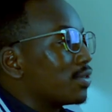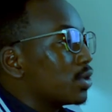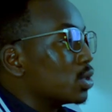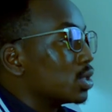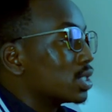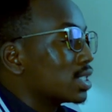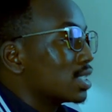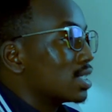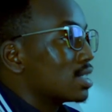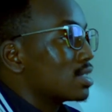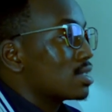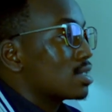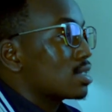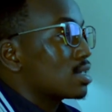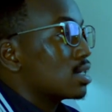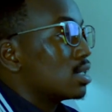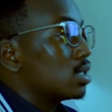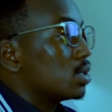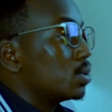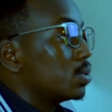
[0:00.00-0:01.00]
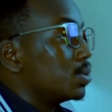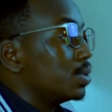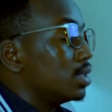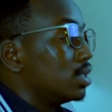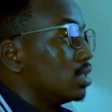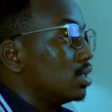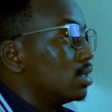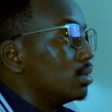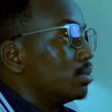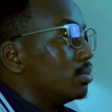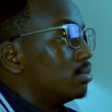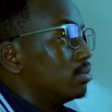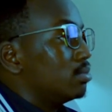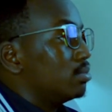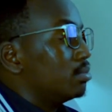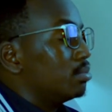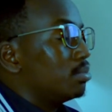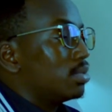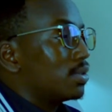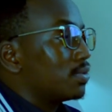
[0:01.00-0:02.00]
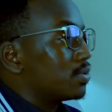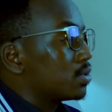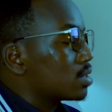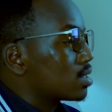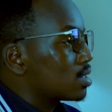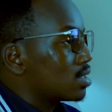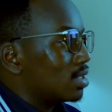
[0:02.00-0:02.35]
revolutionizing how we pay for